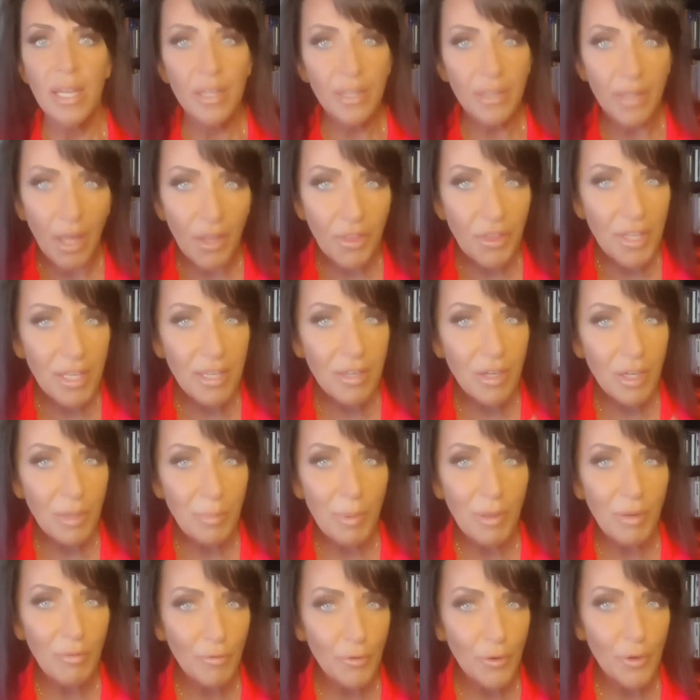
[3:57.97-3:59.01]
Nothing could
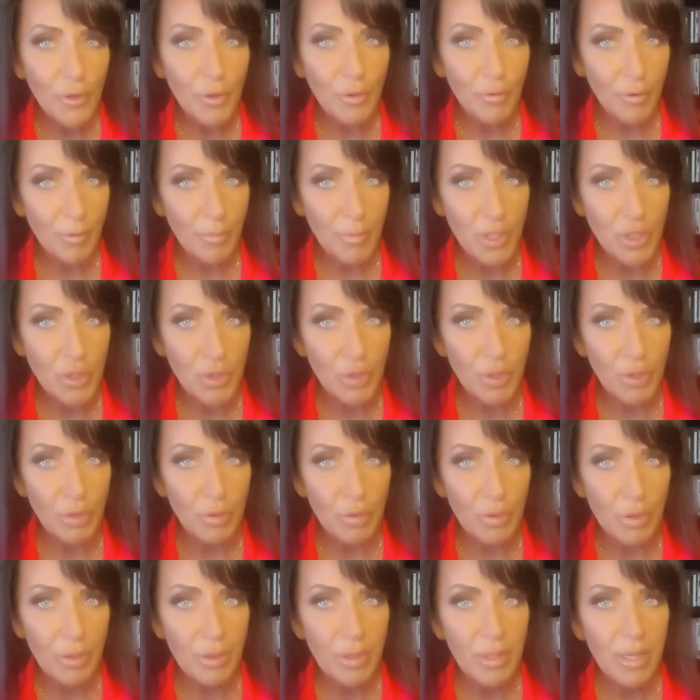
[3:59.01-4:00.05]
be further from the truth.